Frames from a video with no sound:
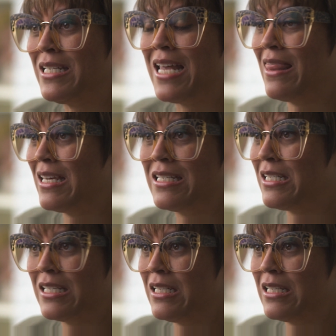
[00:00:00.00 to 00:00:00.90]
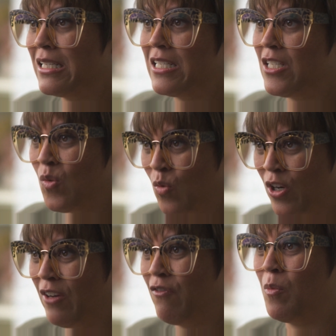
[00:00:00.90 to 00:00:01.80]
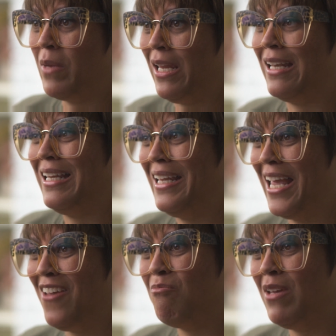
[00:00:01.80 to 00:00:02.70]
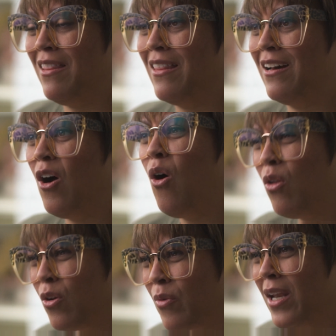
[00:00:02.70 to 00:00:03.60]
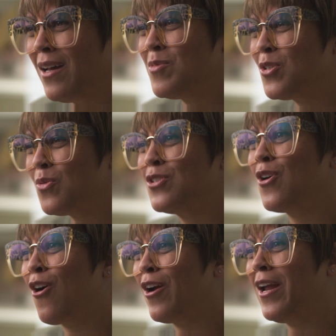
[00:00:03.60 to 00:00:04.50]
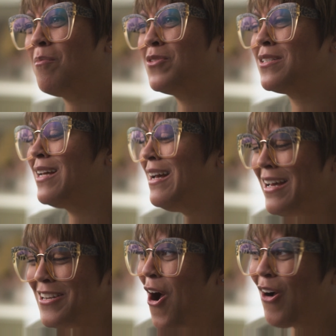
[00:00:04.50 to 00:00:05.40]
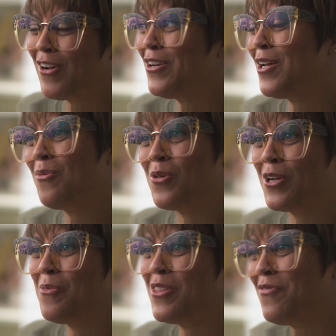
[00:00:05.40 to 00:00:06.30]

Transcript: said, this isn't working for me. And he gave me the, oh, Lorrena, I'm so sorry. I'm just not good at working with